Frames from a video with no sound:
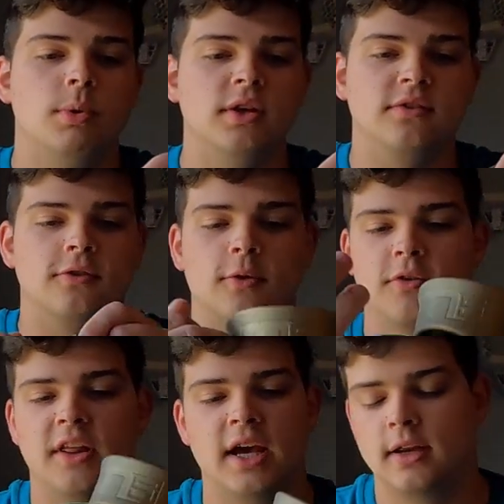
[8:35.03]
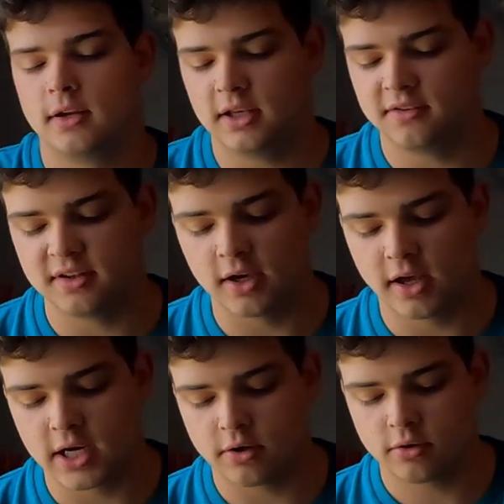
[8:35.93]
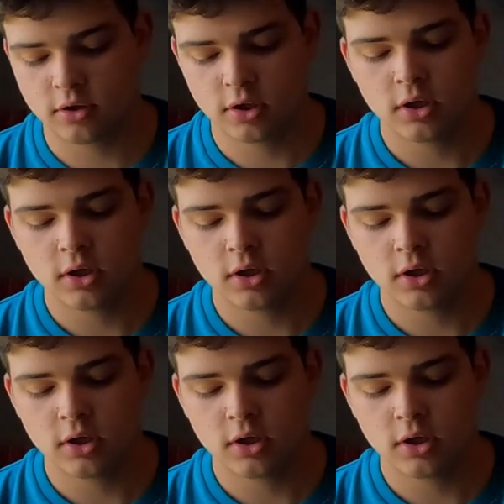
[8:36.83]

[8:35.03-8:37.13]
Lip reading: pieces holding that in, easy cut out.